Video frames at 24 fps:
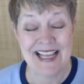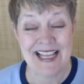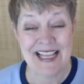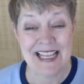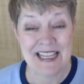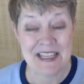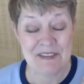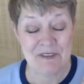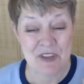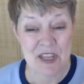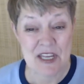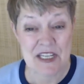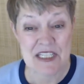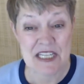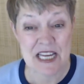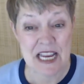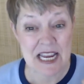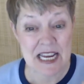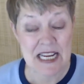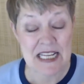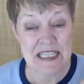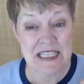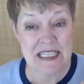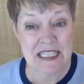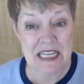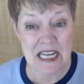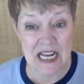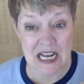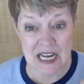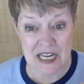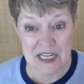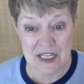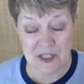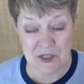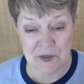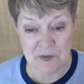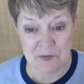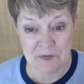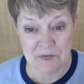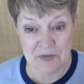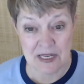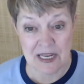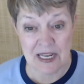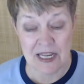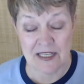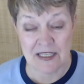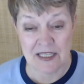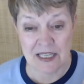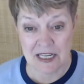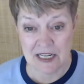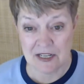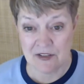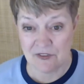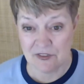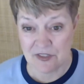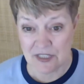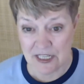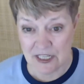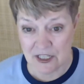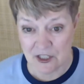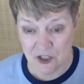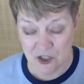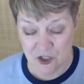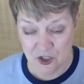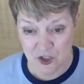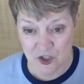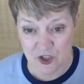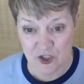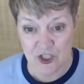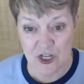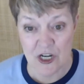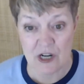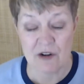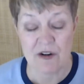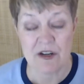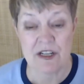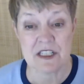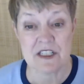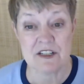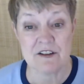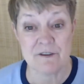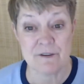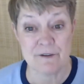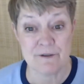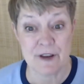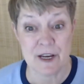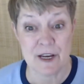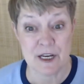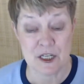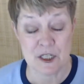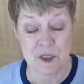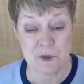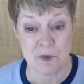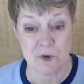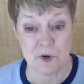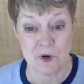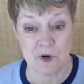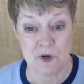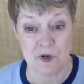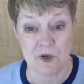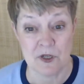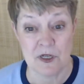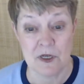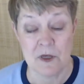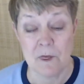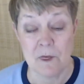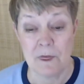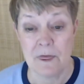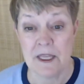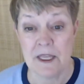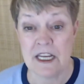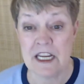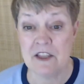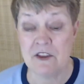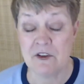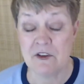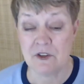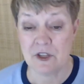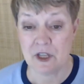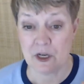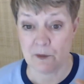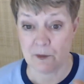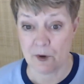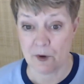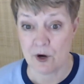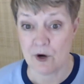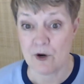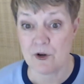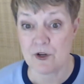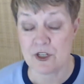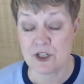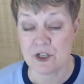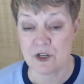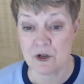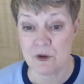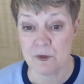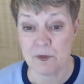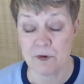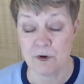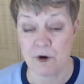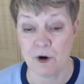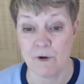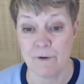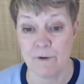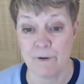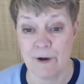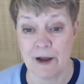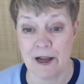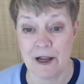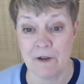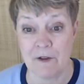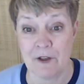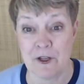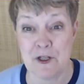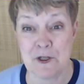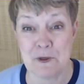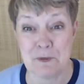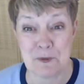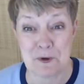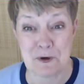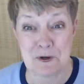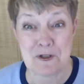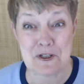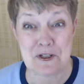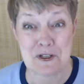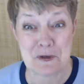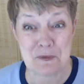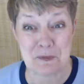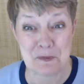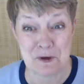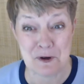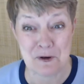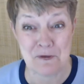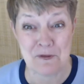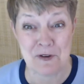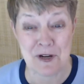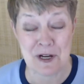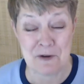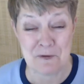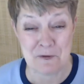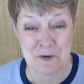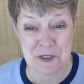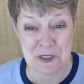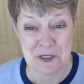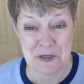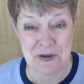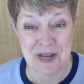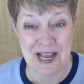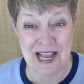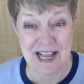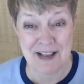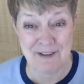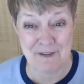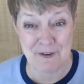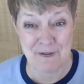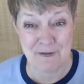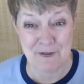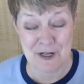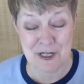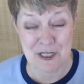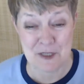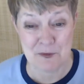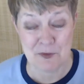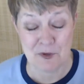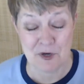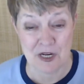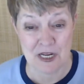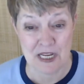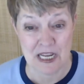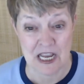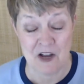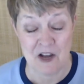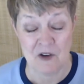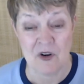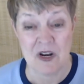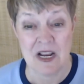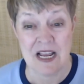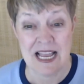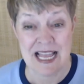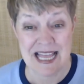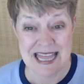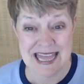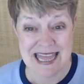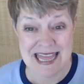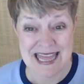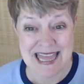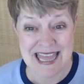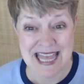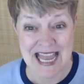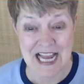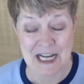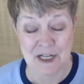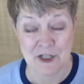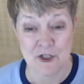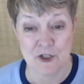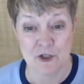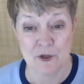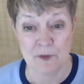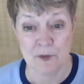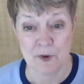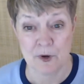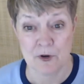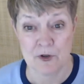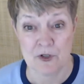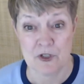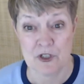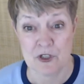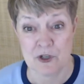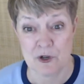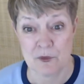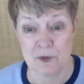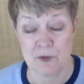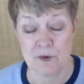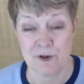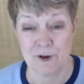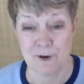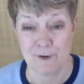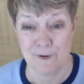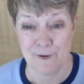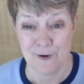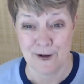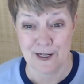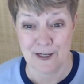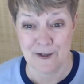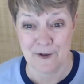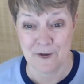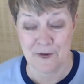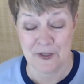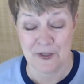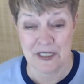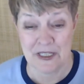that they take the item and then if they share it to Facebook, either their personal profile, and your personal profile, when you have a Facebook account, that's your personal profile.